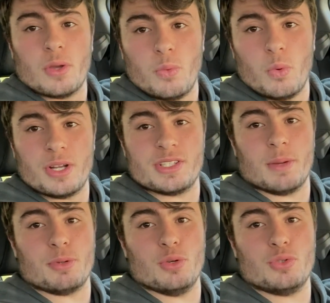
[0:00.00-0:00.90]
What is
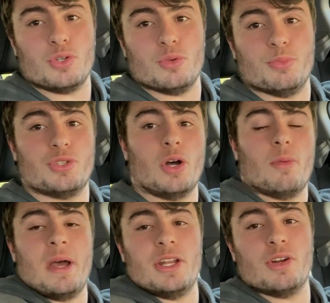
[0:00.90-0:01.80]
up, YouTube? So
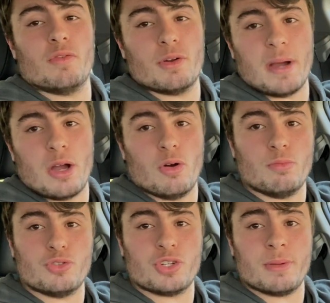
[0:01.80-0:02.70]
I'm heading over to my
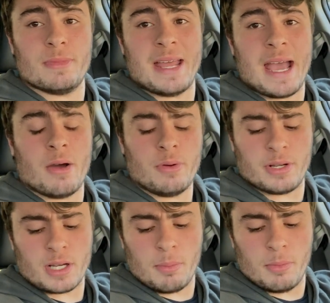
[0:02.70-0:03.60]
home gym now
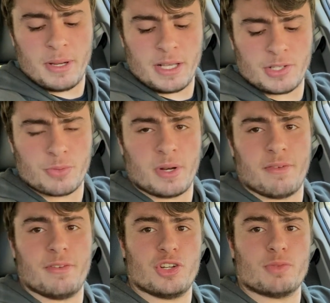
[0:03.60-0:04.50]
in a couple minutes when
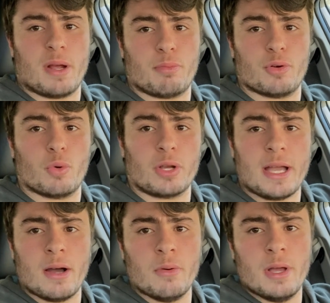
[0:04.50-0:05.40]
I finish my
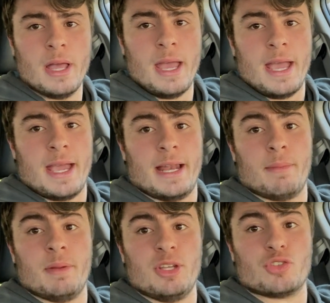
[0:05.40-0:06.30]
pre-workout, and
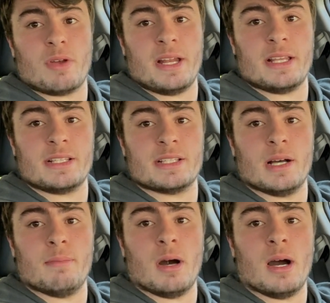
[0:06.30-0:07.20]
I'm going to be training
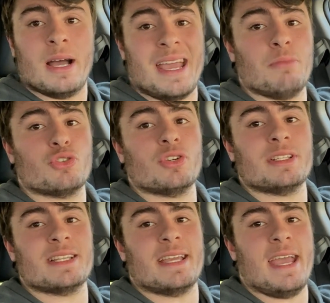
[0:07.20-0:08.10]
some
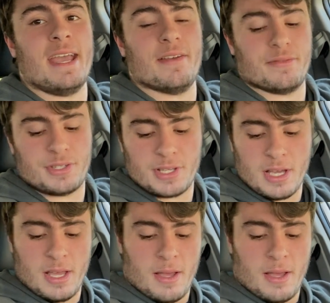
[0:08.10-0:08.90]
hamstrings and calves.